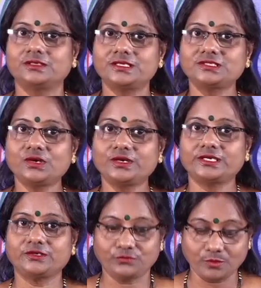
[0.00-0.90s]
Is not
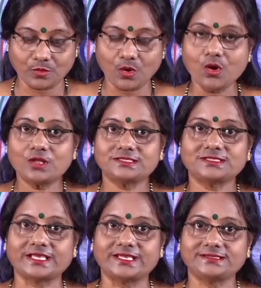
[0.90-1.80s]
it? From all
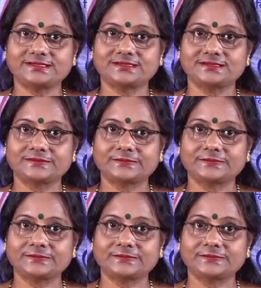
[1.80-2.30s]
sides.